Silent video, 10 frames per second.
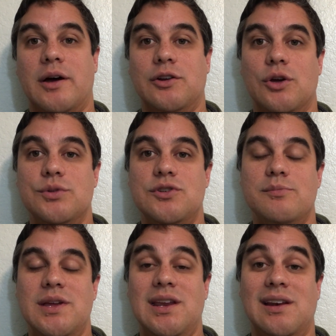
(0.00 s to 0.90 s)
on
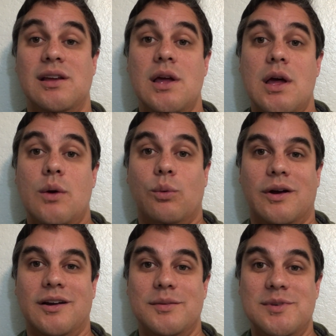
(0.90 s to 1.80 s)
GoToMeeting,
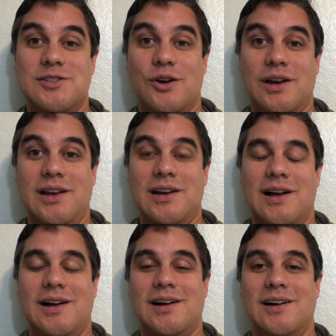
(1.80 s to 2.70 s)
we're going to be starting
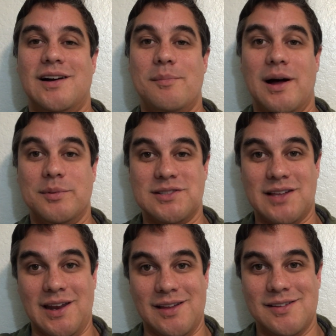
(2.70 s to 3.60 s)
a Bible
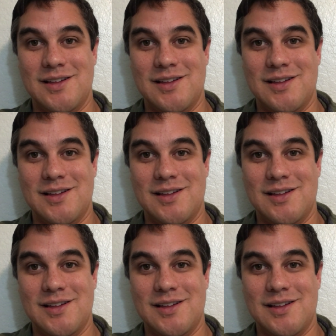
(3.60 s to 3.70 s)
study.